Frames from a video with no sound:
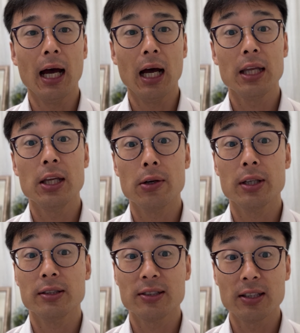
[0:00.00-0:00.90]
here
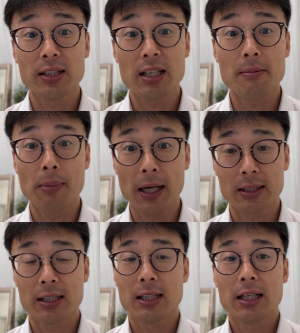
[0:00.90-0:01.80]
in Sydney,
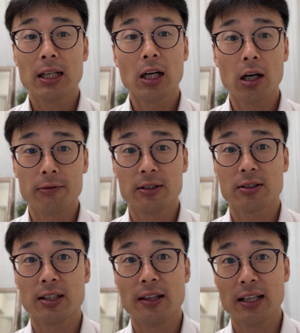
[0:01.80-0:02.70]
but
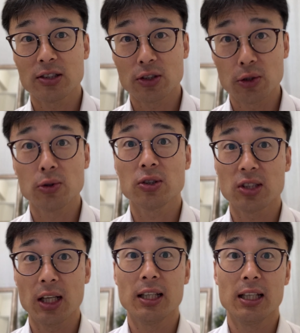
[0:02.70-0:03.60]
obviously they're still
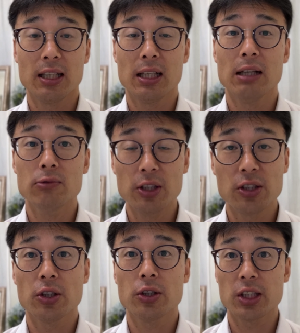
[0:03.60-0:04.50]
studying and
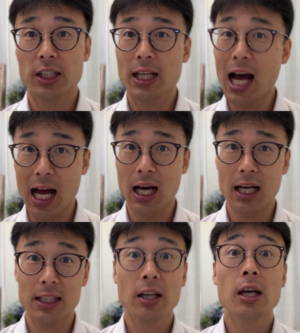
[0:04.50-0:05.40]
researching
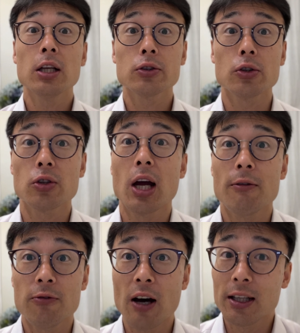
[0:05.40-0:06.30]
hard to try
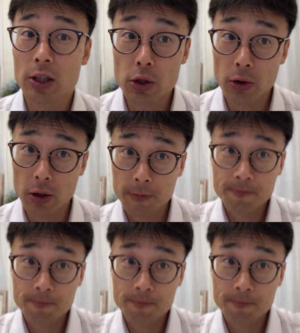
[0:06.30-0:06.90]
and find a cure.